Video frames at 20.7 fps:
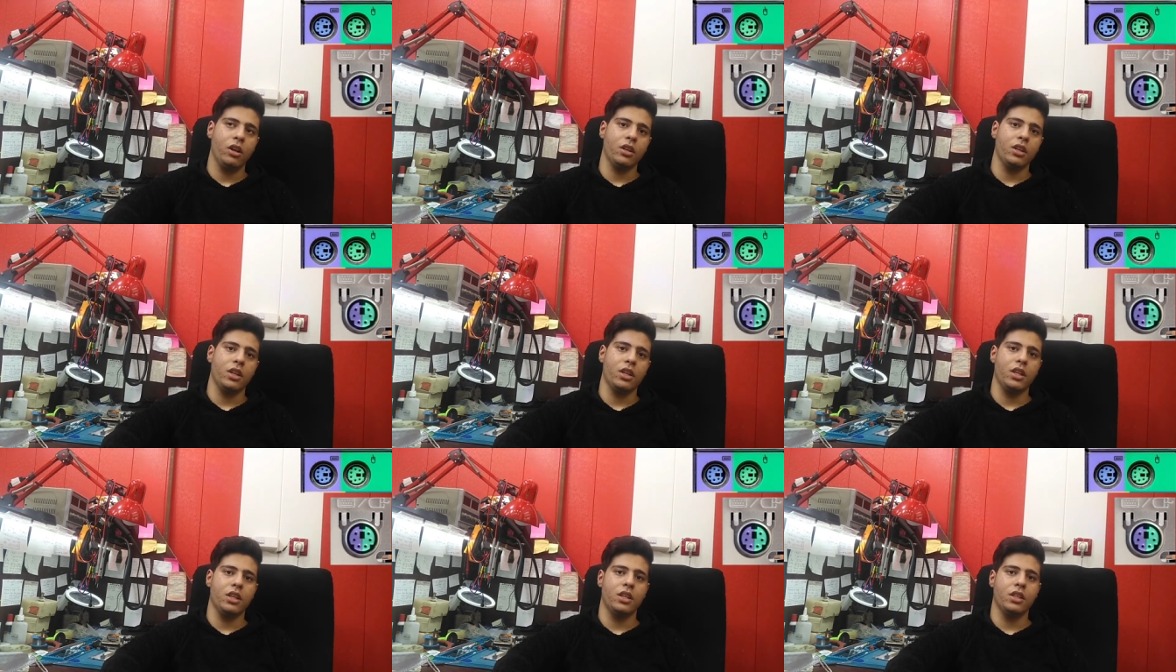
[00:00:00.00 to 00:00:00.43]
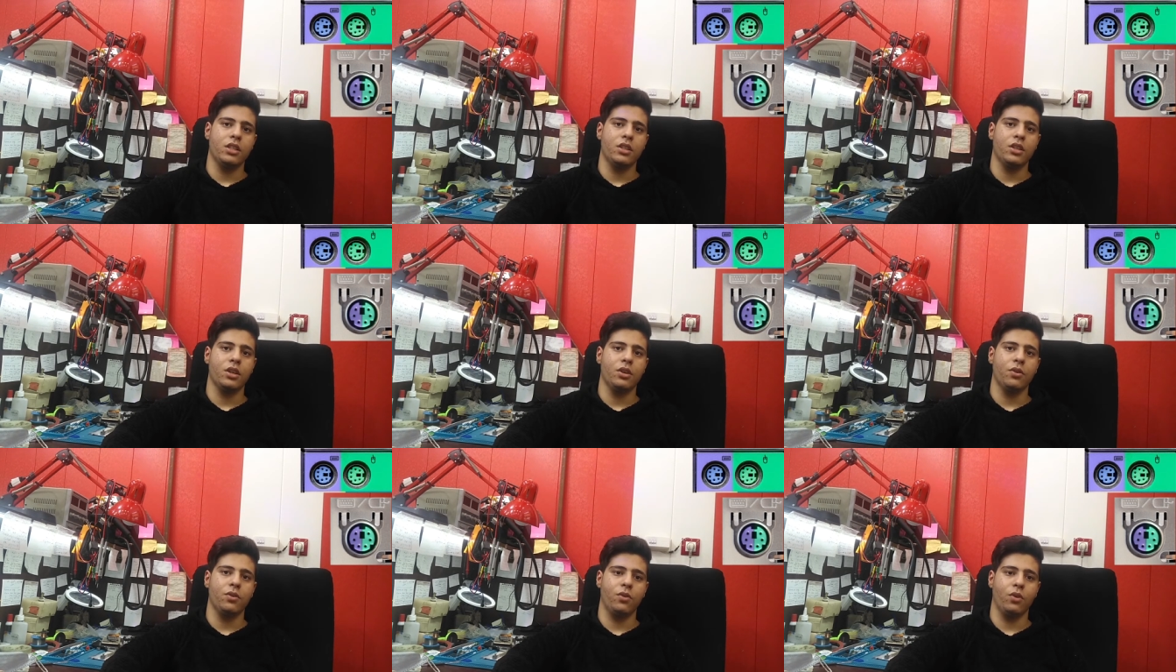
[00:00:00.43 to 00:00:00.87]
is
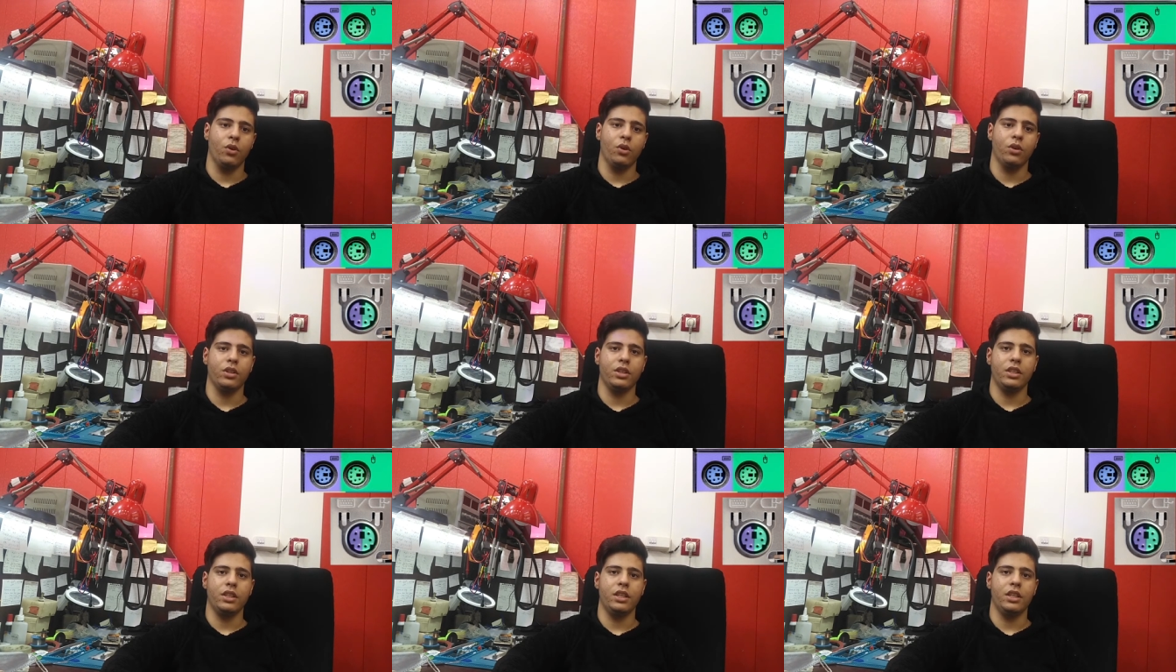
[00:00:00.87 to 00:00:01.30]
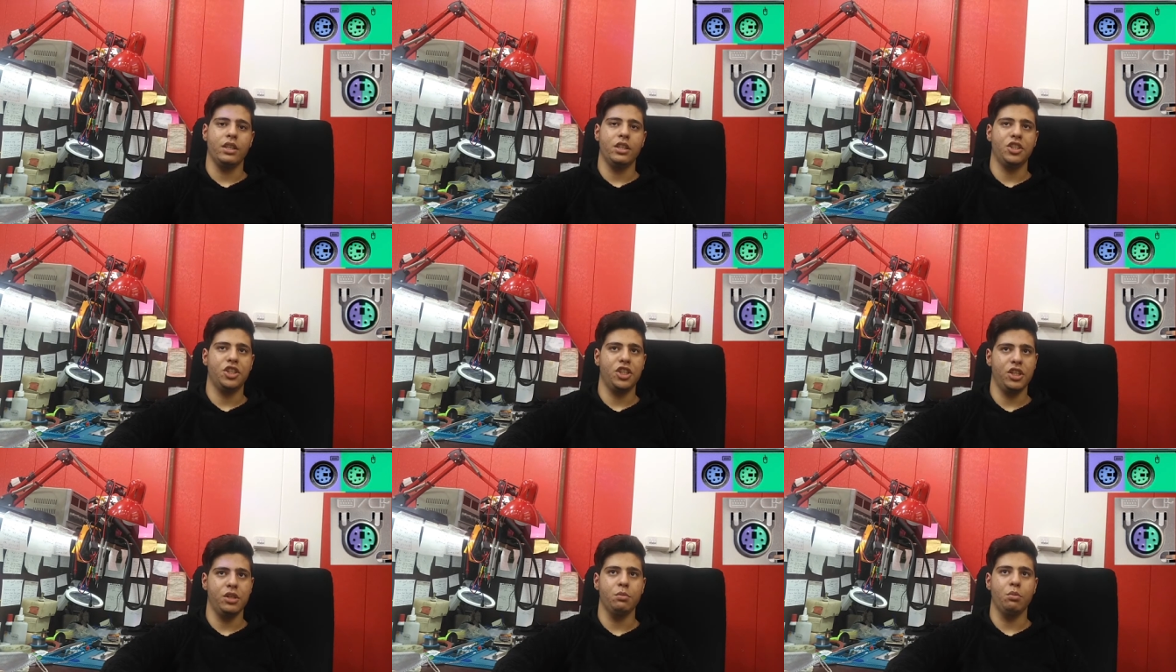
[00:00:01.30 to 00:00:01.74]
for the
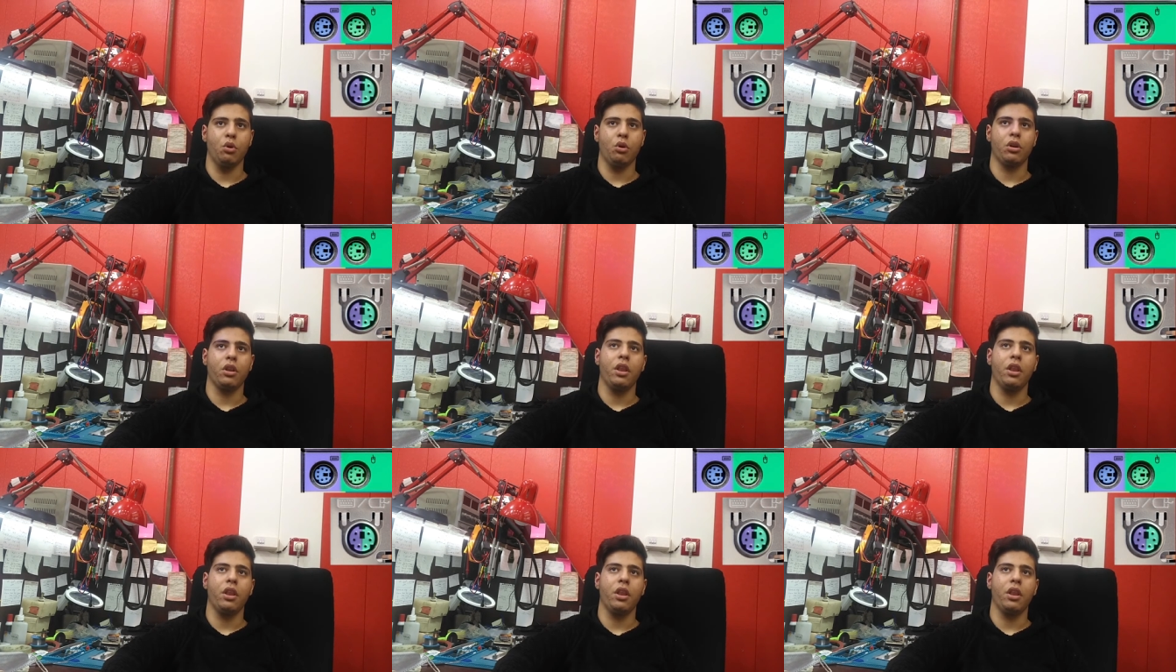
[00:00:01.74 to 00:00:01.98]
keyboard.